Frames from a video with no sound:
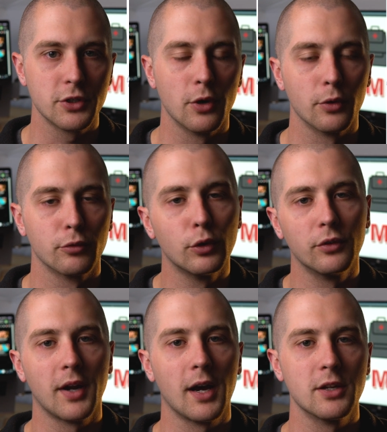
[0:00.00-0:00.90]
So the rule of
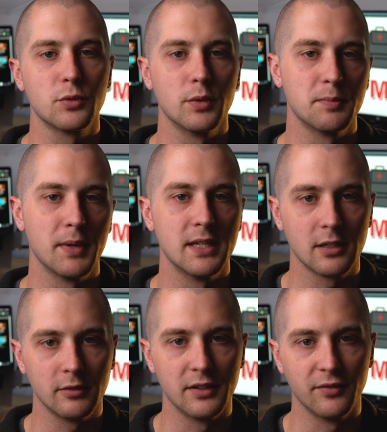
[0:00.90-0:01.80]
nines was
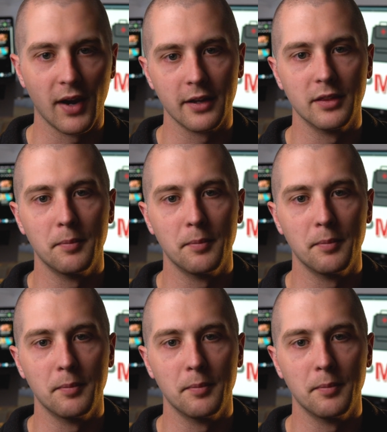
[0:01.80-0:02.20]
basically divided